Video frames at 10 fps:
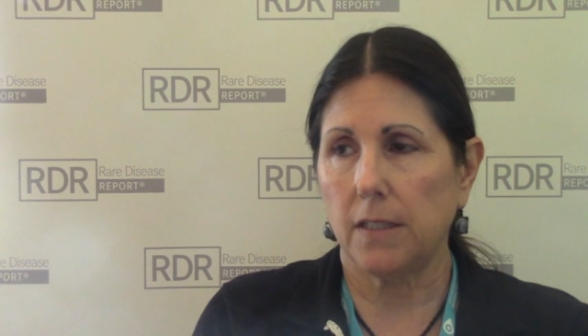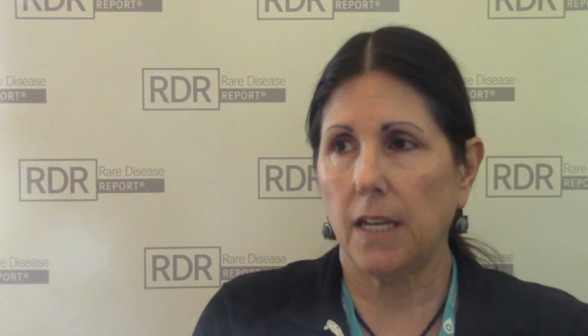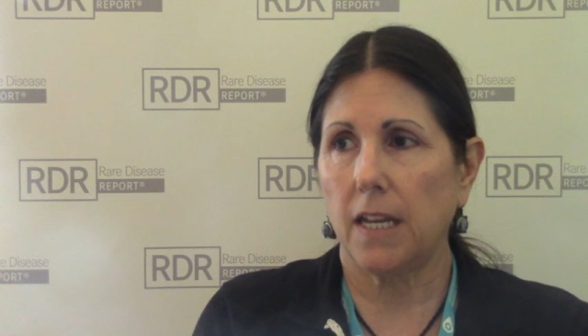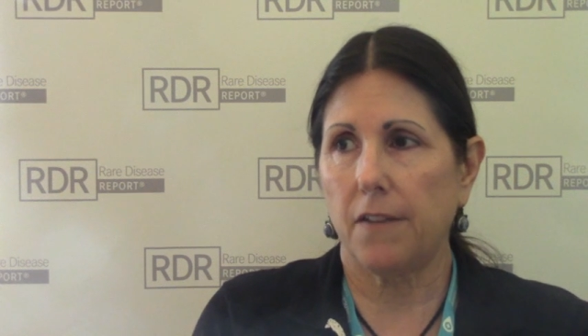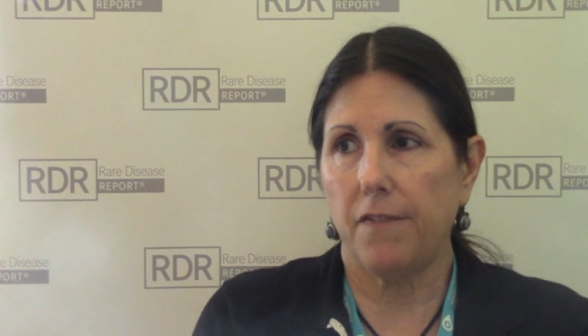It
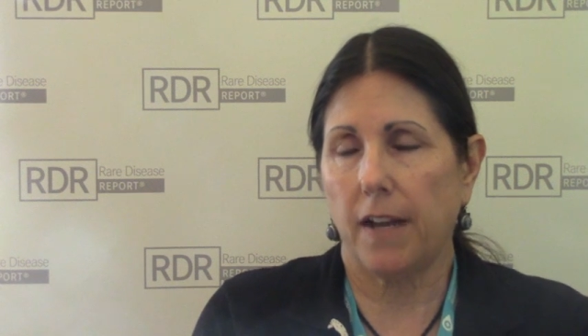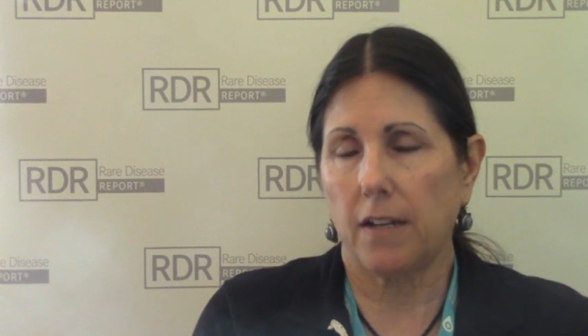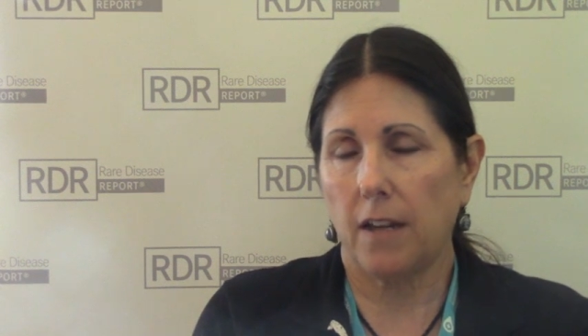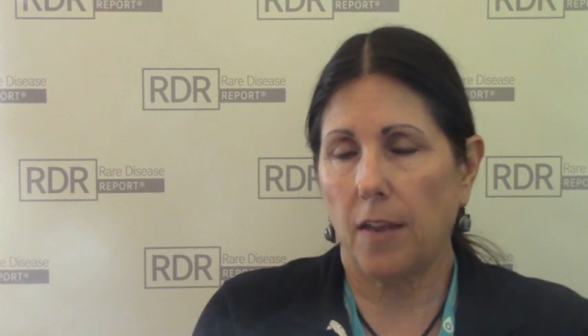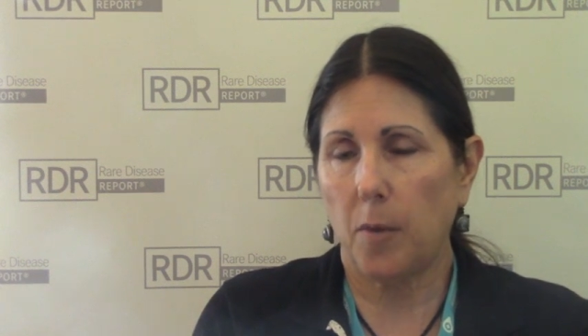can
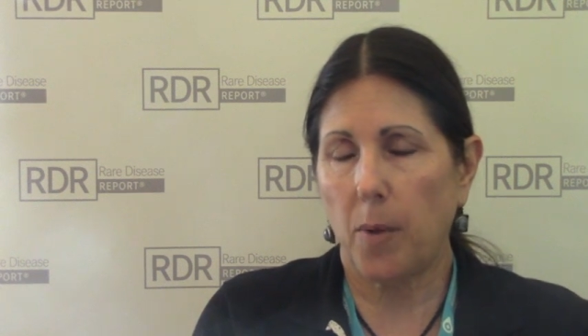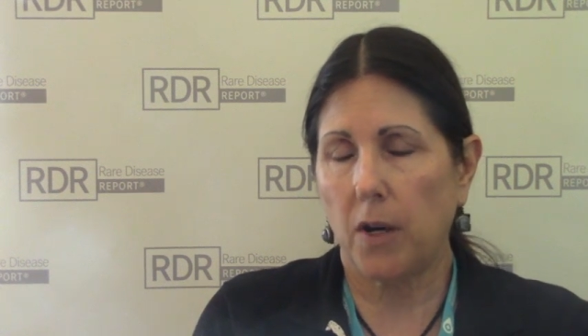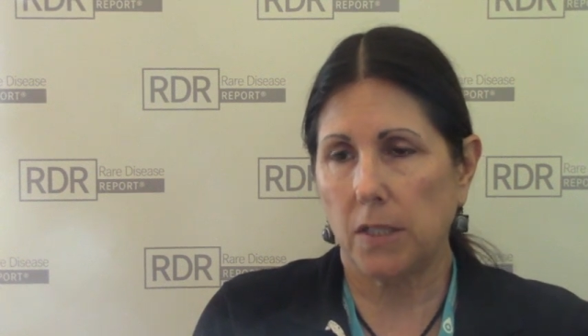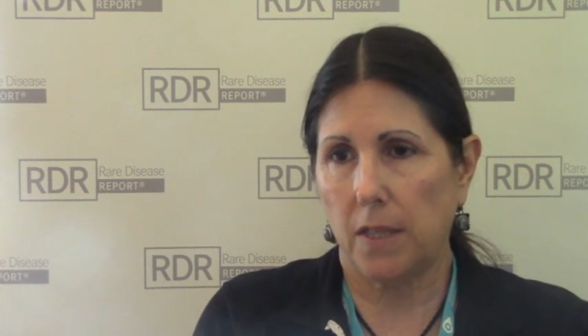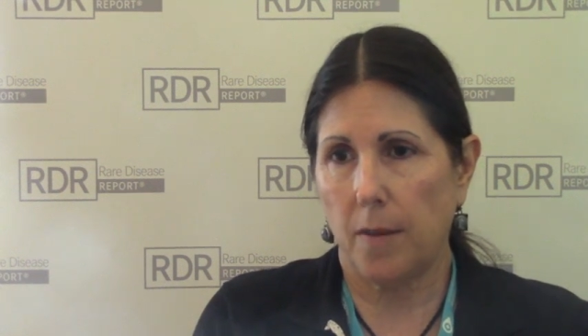affect other
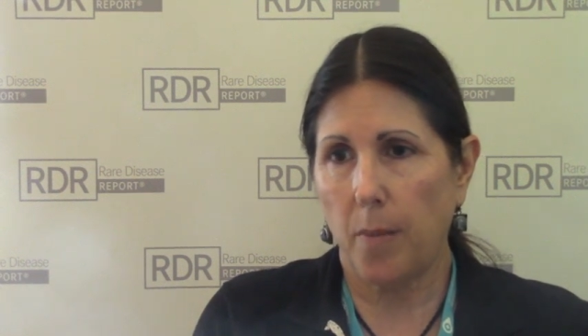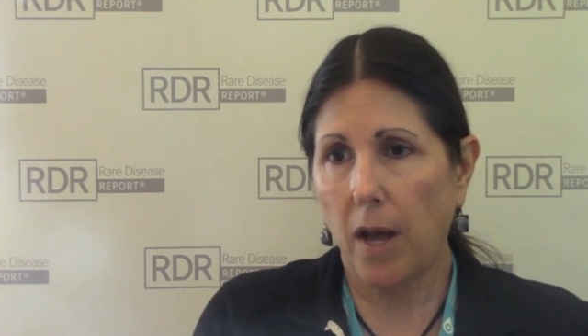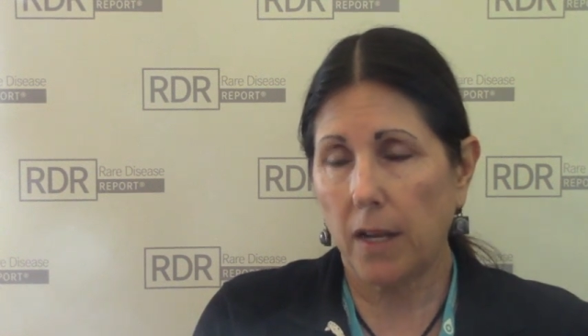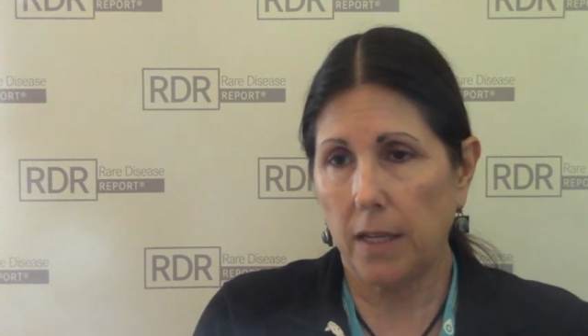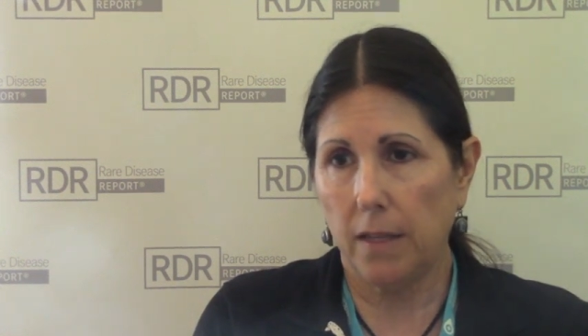parts of the
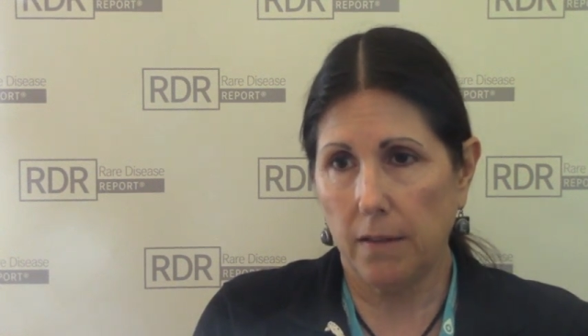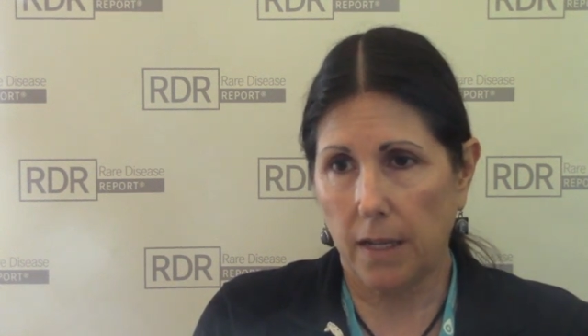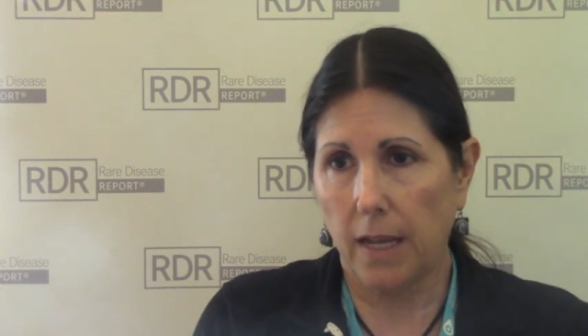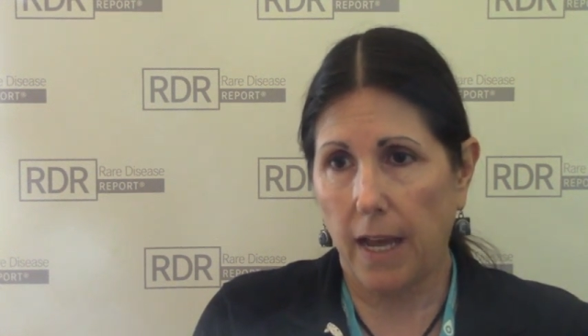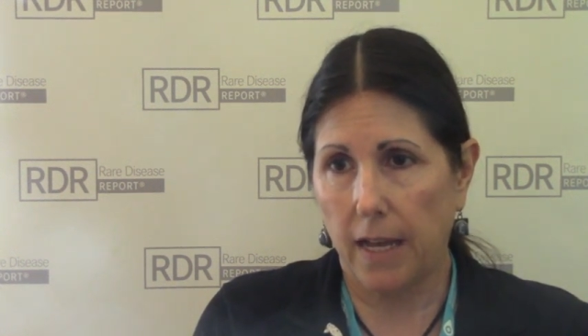body that
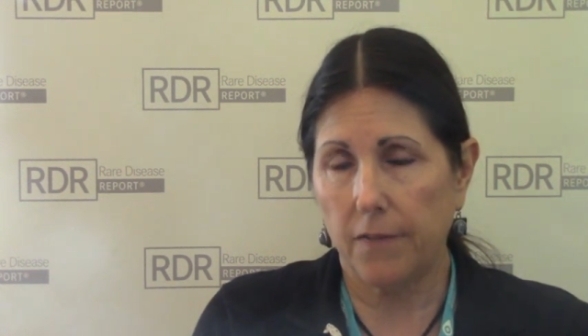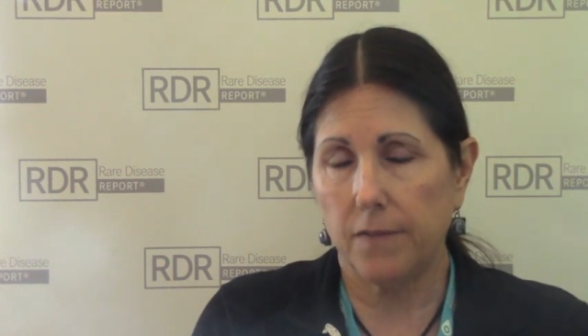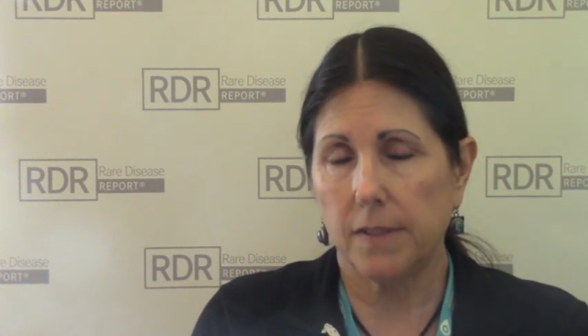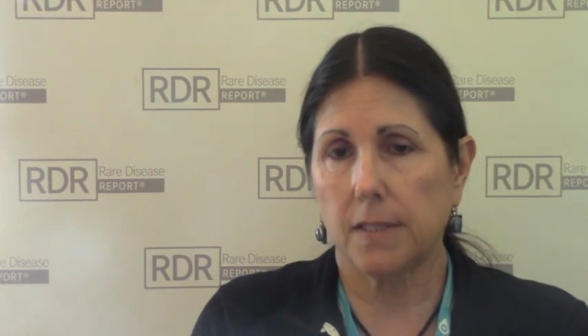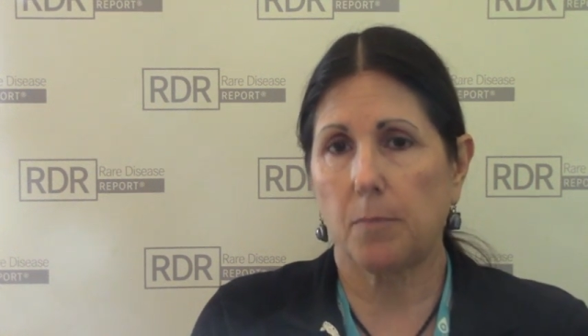
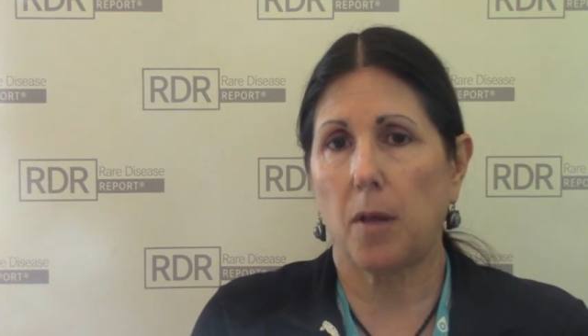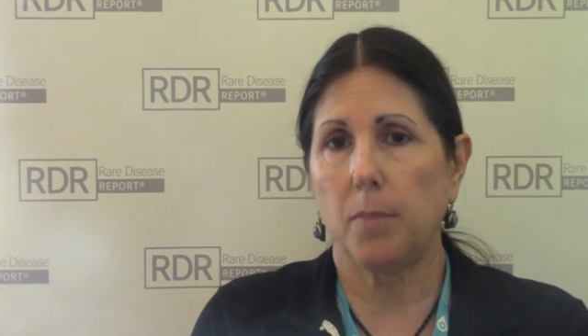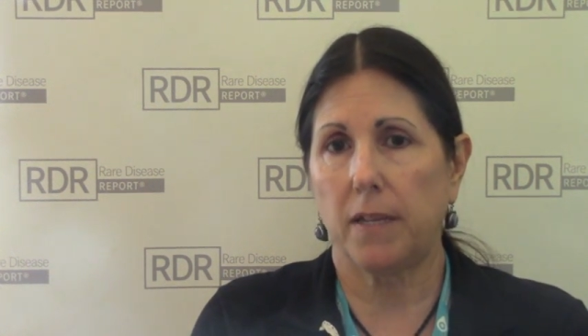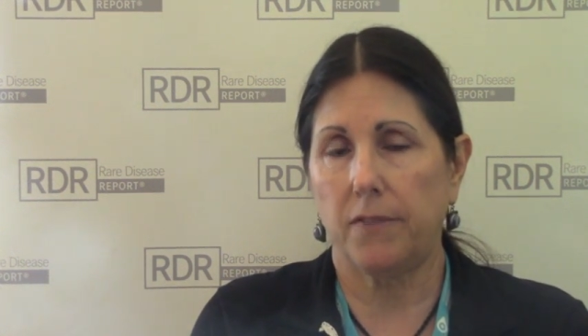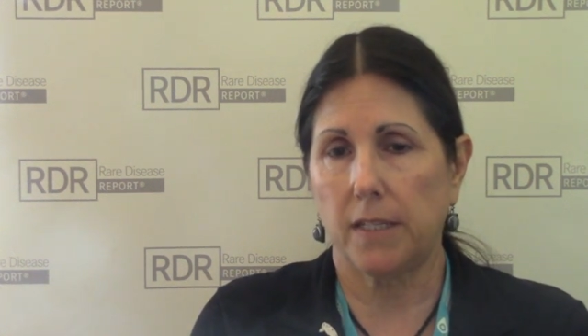have small
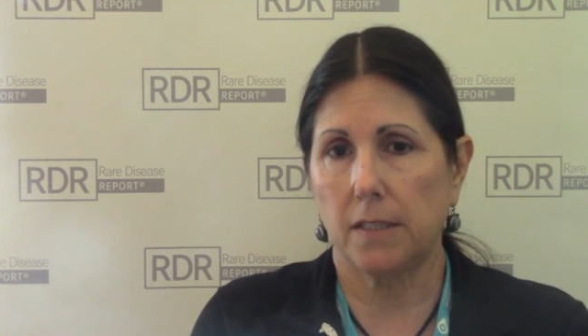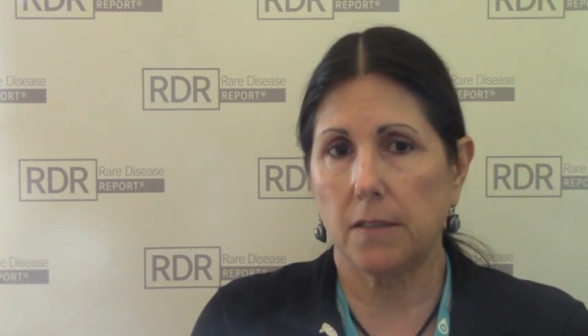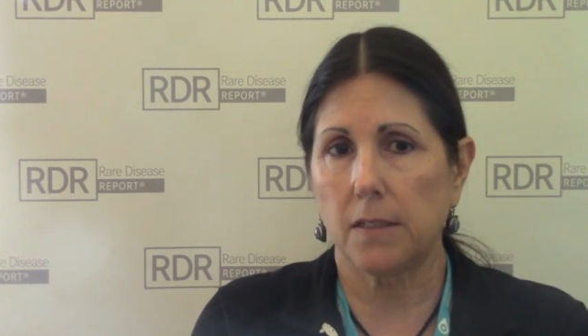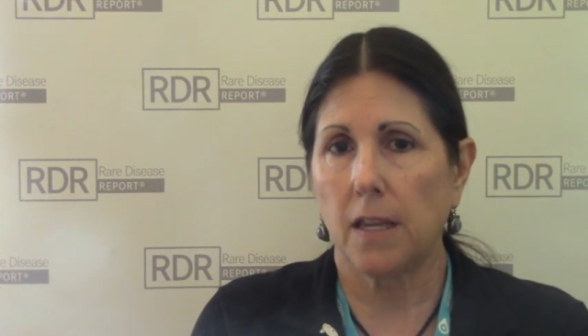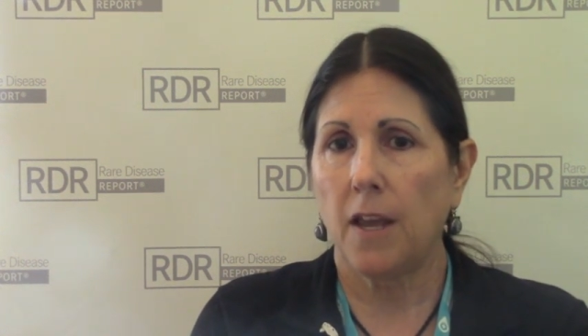blood
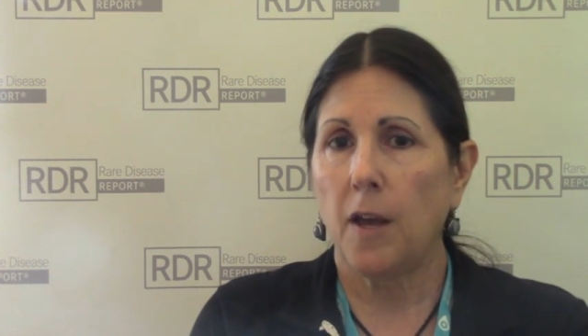vessels,